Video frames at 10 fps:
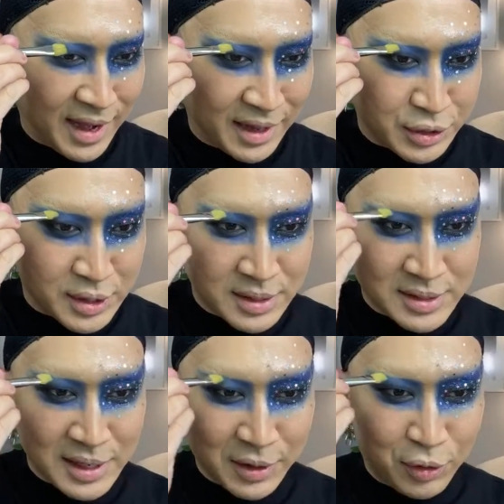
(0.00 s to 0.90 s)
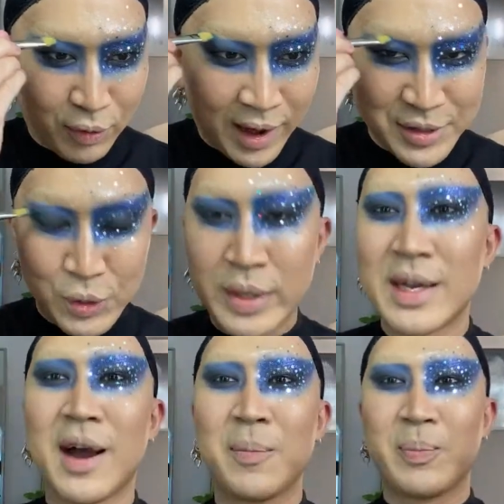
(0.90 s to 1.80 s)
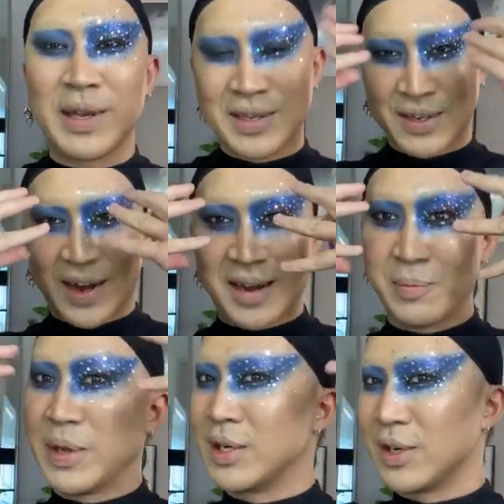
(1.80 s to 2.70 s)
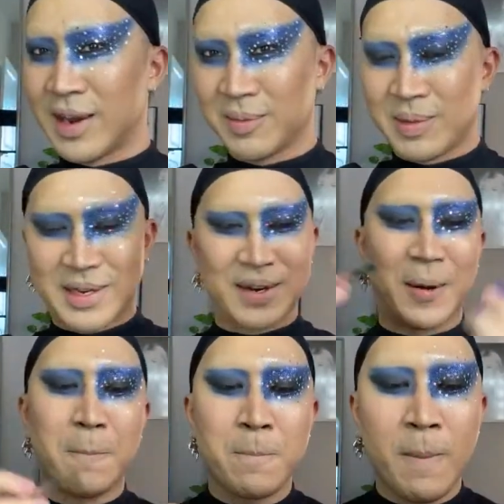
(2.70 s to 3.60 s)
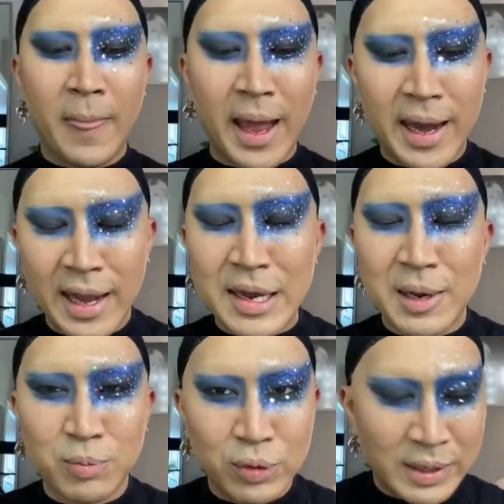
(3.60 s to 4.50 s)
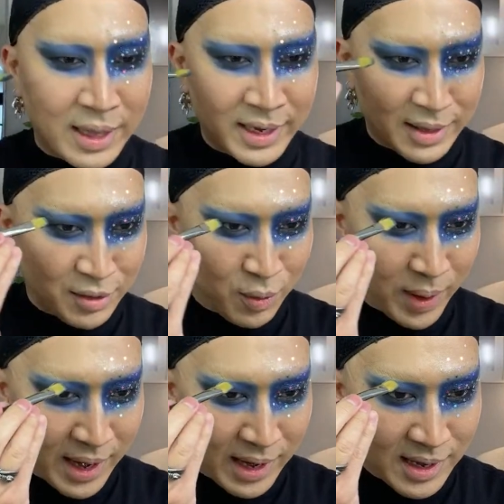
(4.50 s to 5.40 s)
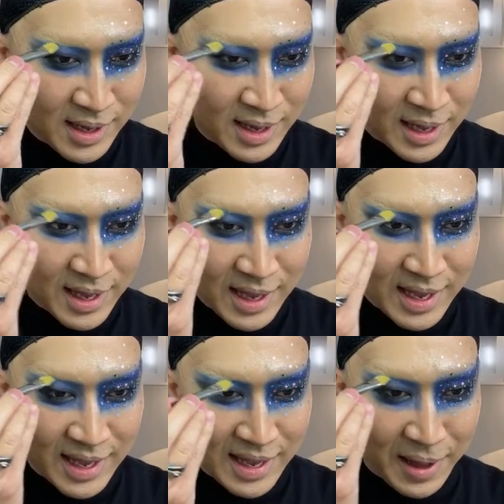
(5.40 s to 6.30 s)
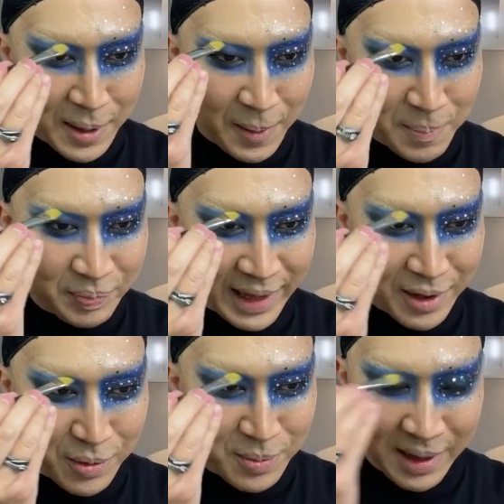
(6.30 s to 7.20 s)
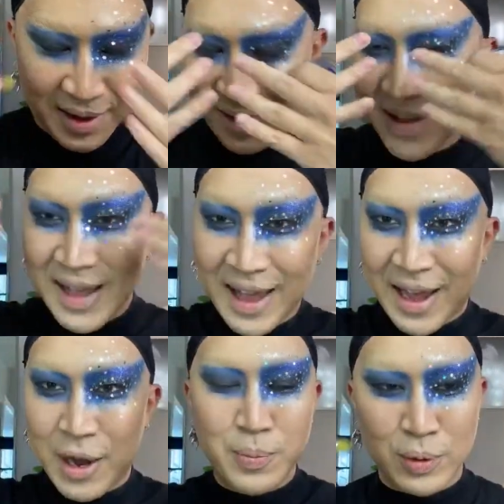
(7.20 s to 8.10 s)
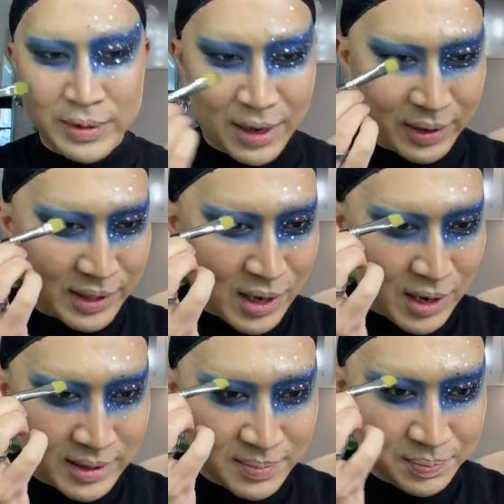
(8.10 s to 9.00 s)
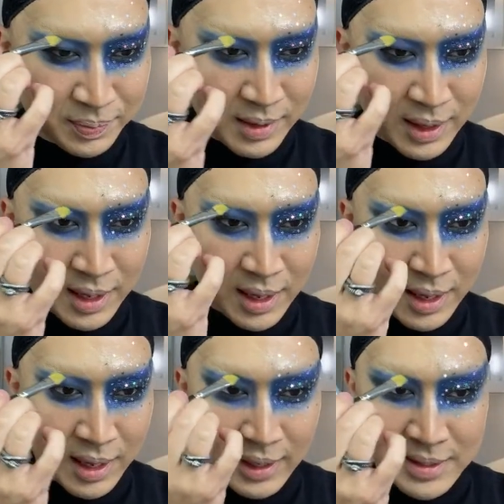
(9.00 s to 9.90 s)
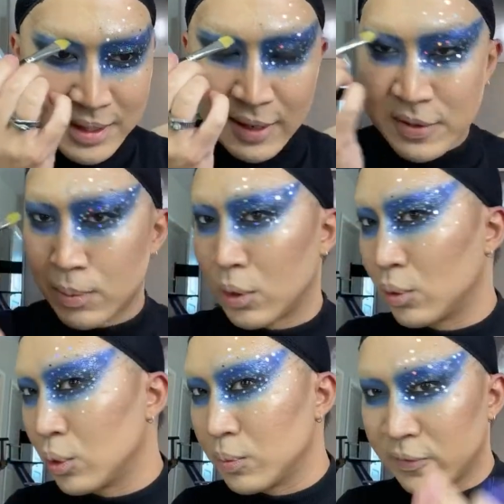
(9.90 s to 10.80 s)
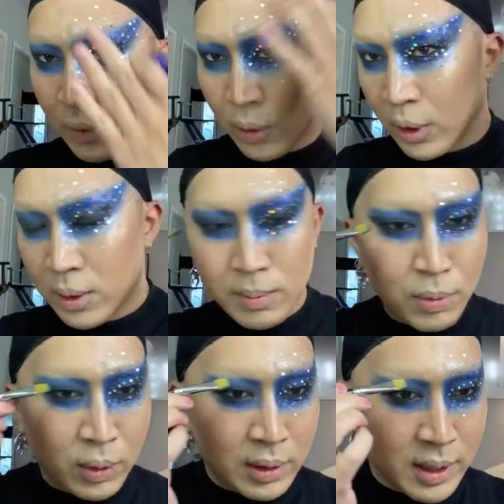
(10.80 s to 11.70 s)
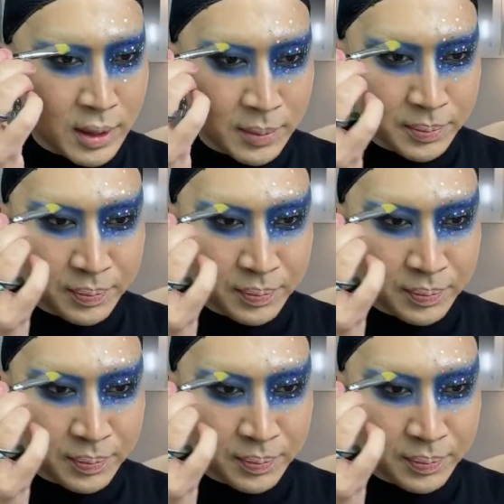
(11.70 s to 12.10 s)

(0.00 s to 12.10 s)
and it just gradually got bigger and bigger and bigger. And I ended up really liking the way how pulled out it got. I guess it gives it more room for more glitter.